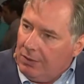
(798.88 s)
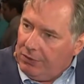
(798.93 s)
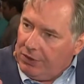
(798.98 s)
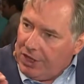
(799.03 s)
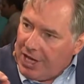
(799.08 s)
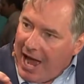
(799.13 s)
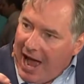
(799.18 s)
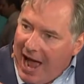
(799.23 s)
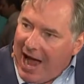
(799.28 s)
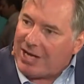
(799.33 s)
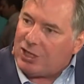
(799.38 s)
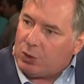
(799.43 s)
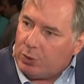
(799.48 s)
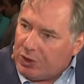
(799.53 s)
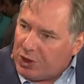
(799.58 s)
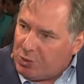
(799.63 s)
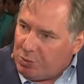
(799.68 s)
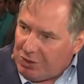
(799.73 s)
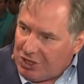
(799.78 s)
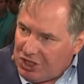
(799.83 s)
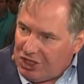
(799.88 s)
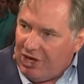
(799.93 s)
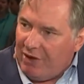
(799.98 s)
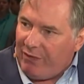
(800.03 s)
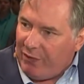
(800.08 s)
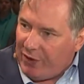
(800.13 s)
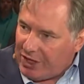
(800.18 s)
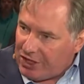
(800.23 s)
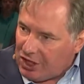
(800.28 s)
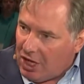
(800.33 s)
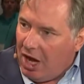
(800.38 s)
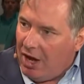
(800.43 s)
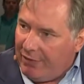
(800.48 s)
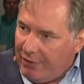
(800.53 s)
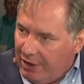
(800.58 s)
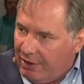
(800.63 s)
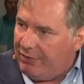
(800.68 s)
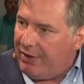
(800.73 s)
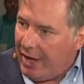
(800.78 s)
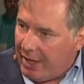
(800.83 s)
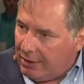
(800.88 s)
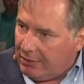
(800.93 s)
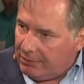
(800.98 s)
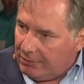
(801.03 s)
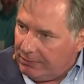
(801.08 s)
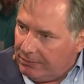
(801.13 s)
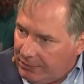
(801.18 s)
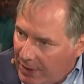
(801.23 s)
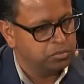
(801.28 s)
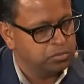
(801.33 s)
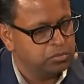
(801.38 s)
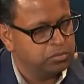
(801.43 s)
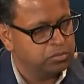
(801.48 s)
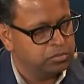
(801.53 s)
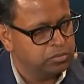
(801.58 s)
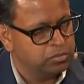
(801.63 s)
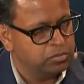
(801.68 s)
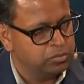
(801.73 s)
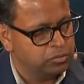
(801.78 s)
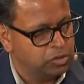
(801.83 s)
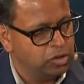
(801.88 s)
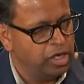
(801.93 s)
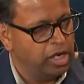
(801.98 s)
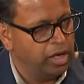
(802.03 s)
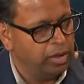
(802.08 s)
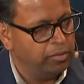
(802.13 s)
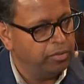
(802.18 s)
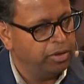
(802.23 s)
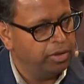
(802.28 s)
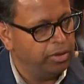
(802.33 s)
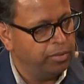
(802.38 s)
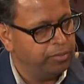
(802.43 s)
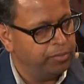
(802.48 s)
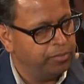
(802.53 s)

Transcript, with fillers: the actual specifics of an event. Follow me? Yeah, yeah.